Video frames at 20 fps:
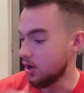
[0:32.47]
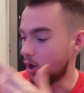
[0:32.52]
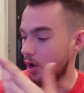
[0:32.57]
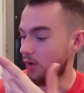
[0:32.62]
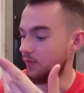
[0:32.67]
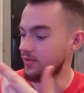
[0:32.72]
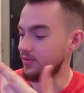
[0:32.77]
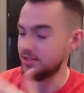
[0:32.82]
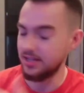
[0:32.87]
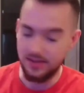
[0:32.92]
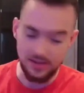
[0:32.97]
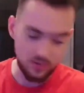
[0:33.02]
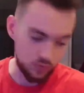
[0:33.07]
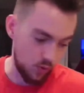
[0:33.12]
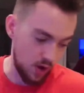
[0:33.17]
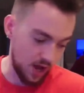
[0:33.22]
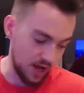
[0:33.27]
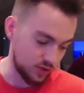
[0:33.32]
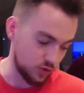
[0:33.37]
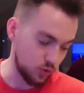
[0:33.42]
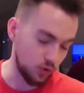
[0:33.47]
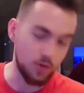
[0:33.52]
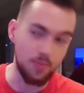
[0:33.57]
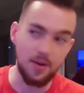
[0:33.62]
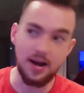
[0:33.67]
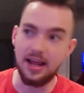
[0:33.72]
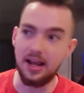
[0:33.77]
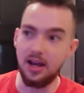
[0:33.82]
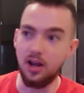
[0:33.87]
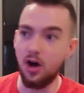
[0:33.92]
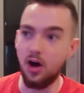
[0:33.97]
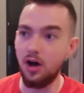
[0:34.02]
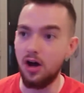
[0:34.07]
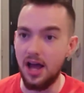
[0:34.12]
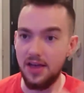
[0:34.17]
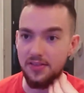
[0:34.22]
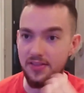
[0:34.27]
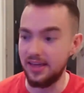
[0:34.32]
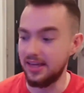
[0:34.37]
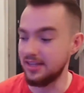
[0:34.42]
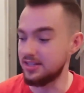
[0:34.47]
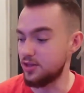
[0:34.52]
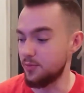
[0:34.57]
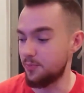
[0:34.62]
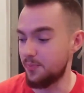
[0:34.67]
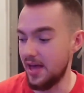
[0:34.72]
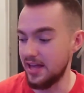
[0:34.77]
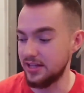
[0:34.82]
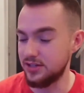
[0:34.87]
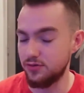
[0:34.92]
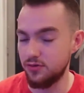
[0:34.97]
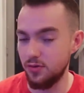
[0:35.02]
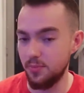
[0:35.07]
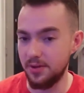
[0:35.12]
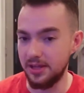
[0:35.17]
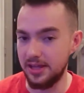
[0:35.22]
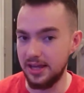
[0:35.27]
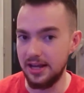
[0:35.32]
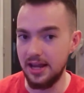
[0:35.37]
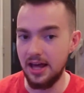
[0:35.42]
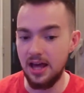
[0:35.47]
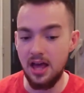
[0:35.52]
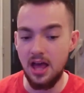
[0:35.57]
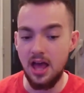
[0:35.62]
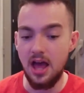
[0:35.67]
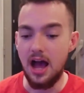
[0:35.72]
Obviously, that's why I talk about it a lot. I think it's the best for a beginner.